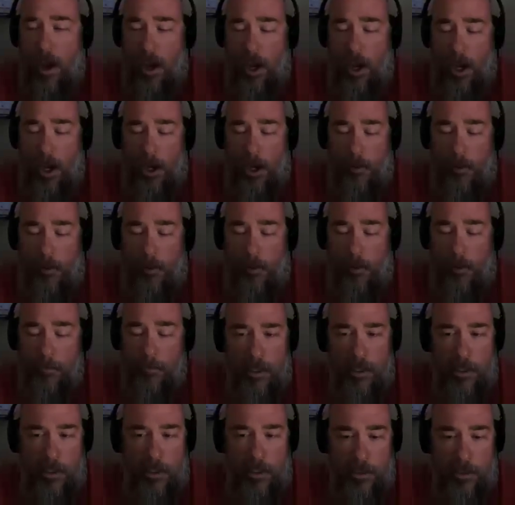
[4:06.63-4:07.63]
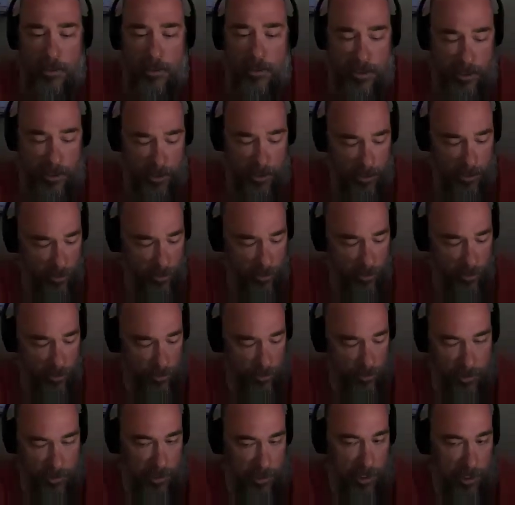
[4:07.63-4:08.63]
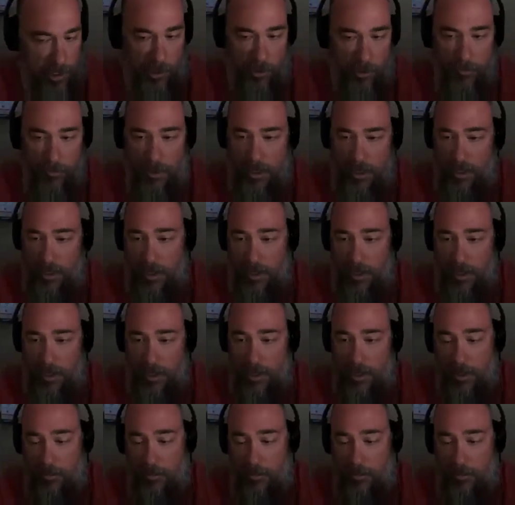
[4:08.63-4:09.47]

Um, so I'll admit,